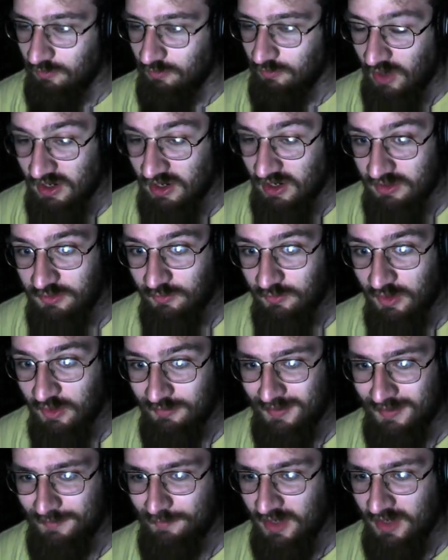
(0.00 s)
what
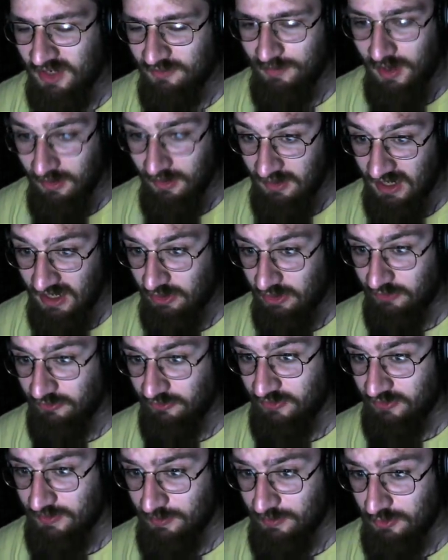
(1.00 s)
my biggest bottleneck
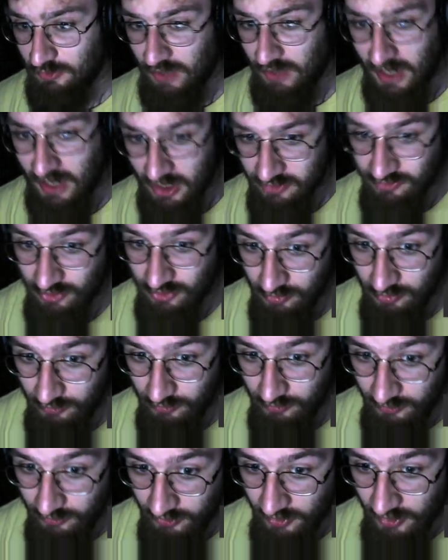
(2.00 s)
because the CPU I
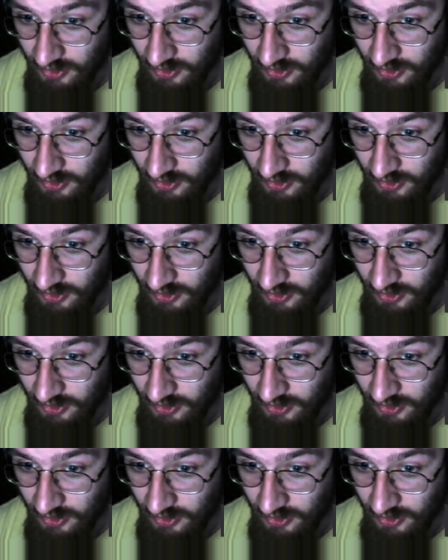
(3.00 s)
chose